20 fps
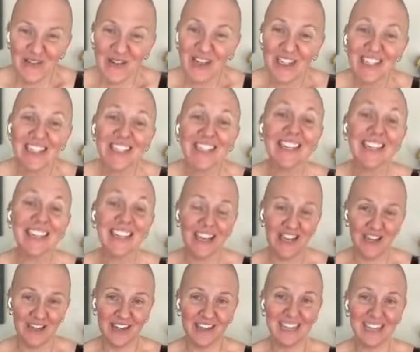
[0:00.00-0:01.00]
Watch it
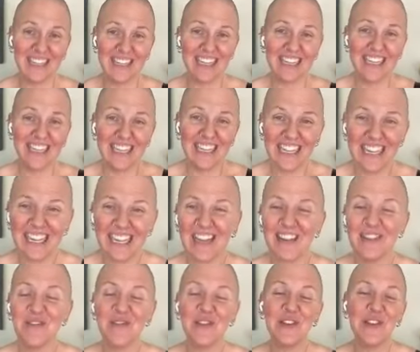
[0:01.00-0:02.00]
again
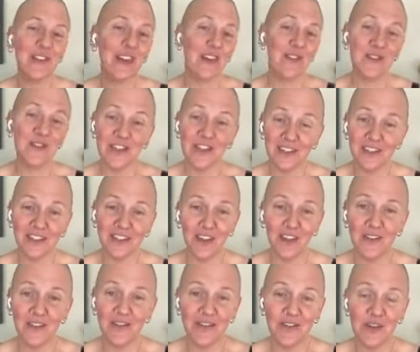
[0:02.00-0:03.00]
and feel that for
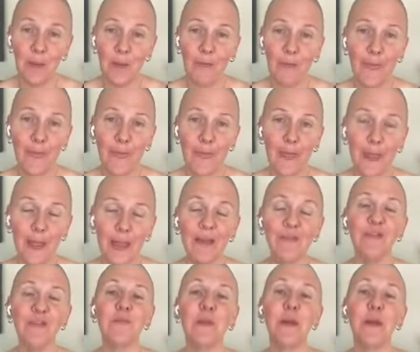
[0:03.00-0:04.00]
yourself.
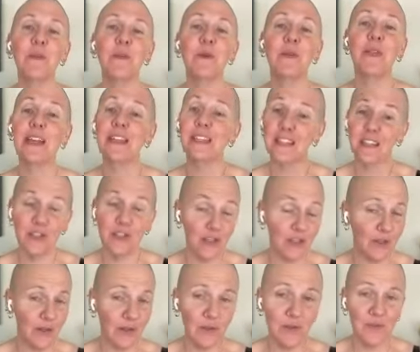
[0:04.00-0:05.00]
And remember, that's
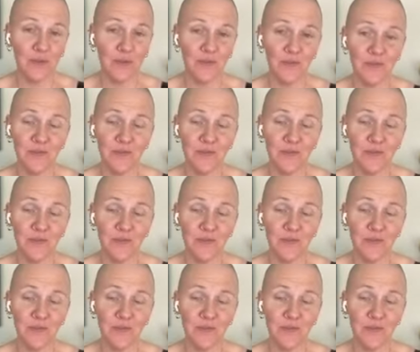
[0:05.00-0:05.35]
in you.